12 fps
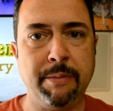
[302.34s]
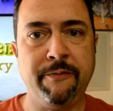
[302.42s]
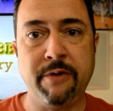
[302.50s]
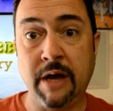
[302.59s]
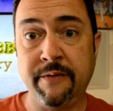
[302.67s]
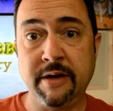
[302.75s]
if
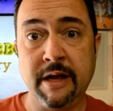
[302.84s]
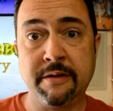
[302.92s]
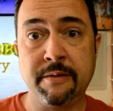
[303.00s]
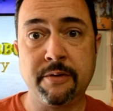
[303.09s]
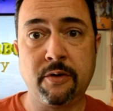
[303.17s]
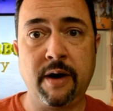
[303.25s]
you haven't yet
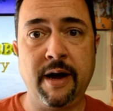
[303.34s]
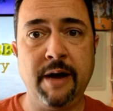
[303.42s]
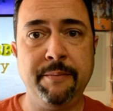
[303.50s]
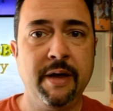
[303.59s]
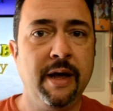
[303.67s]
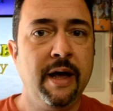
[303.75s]

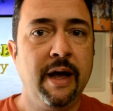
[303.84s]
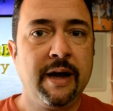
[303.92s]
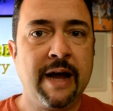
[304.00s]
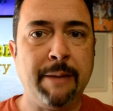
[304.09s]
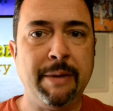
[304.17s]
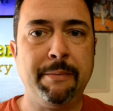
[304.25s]
subscribed,
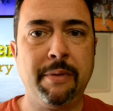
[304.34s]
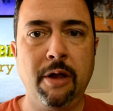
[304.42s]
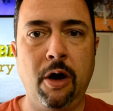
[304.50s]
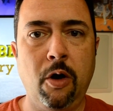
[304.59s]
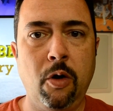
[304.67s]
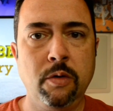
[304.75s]
comment
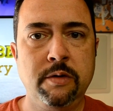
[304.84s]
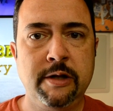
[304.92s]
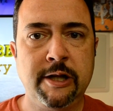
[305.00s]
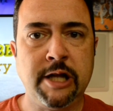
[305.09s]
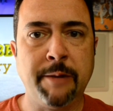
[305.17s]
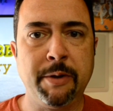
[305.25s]
below,
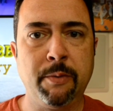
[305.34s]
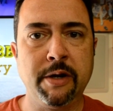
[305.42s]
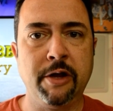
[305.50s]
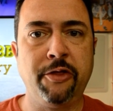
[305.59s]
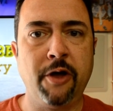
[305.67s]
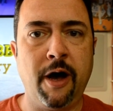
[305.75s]
tell me what
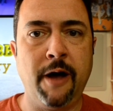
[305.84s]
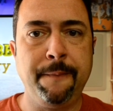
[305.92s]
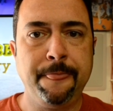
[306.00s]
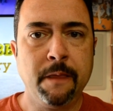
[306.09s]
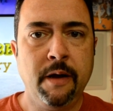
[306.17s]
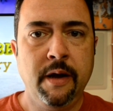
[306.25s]
you
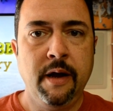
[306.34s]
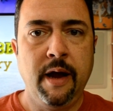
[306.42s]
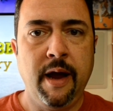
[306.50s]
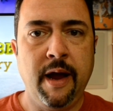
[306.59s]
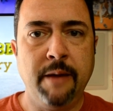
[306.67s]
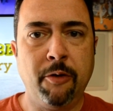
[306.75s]
thought,
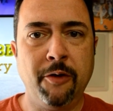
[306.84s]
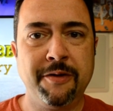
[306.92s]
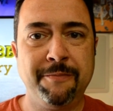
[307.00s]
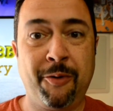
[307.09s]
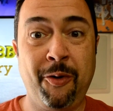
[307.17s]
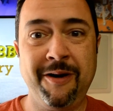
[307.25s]
and most
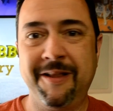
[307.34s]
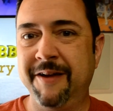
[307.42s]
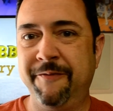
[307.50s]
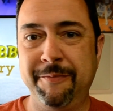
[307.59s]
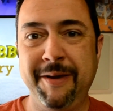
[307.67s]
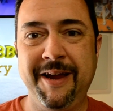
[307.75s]
importantly
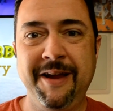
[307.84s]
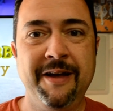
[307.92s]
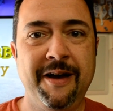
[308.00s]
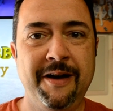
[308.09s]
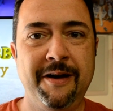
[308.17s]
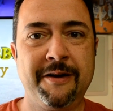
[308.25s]
for me,
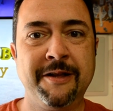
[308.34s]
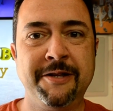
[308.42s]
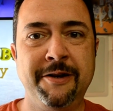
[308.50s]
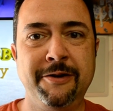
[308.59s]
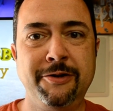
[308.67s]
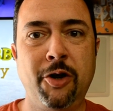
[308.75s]

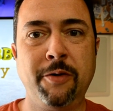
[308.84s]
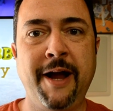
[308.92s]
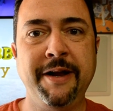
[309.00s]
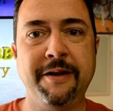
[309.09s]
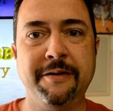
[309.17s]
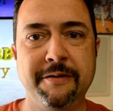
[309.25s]
consider
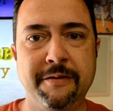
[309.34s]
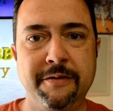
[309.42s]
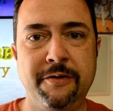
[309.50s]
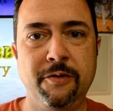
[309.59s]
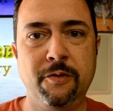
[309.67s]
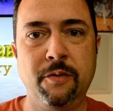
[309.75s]
donating
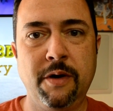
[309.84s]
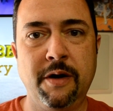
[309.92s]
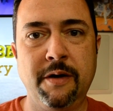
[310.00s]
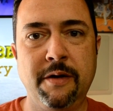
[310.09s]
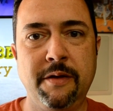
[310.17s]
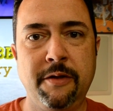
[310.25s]

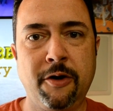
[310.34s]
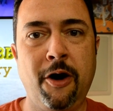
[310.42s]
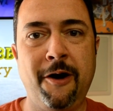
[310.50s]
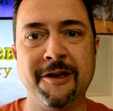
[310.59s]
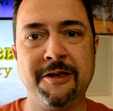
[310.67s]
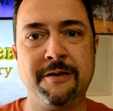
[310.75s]
to the
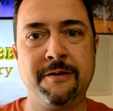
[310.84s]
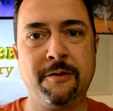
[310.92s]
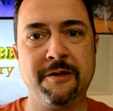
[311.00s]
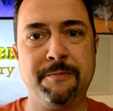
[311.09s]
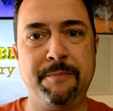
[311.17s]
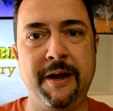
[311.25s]
cause, so
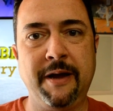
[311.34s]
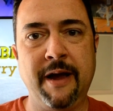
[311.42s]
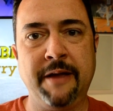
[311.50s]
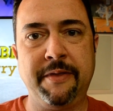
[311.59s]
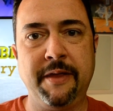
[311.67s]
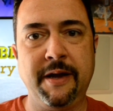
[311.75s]
to speak,
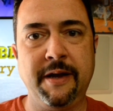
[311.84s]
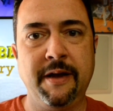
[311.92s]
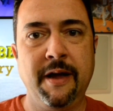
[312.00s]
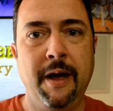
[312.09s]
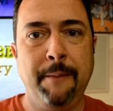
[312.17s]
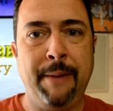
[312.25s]
at the
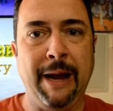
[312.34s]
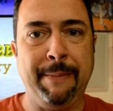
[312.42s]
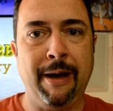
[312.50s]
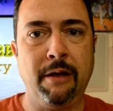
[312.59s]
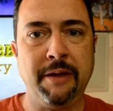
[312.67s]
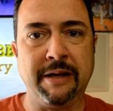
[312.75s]

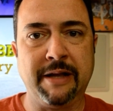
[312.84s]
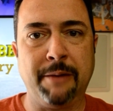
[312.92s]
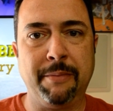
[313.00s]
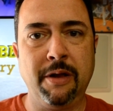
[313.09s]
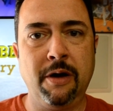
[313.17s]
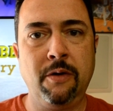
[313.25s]
PayPal link down
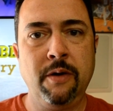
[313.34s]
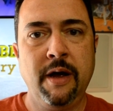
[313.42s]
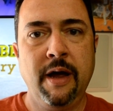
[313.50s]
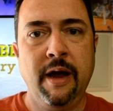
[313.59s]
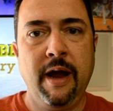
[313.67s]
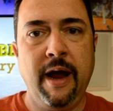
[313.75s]
below.
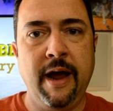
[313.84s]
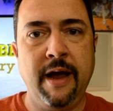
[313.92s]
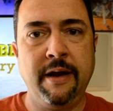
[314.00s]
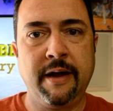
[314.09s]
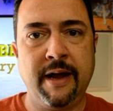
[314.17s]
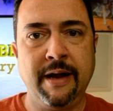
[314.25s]

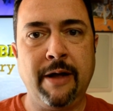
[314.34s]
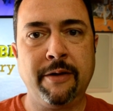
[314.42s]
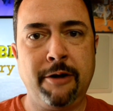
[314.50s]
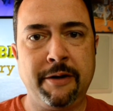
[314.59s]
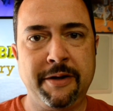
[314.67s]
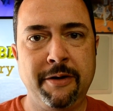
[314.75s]
And again, I'll
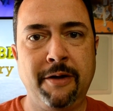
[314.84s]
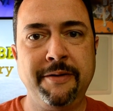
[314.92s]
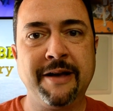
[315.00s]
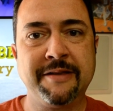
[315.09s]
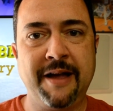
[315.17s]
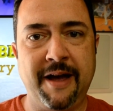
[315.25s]
talk to you all
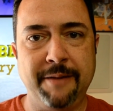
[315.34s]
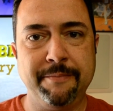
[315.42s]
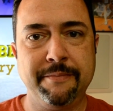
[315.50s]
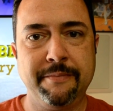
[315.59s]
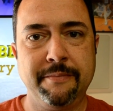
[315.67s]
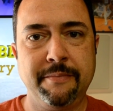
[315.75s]
next time.
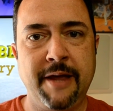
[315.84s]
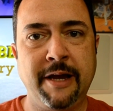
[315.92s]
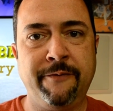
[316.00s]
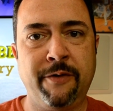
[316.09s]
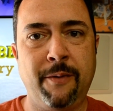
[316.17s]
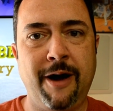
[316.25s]
Thank
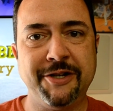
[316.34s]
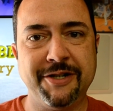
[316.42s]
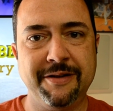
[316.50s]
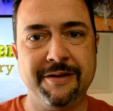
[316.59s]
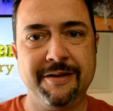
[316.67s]
you for watching.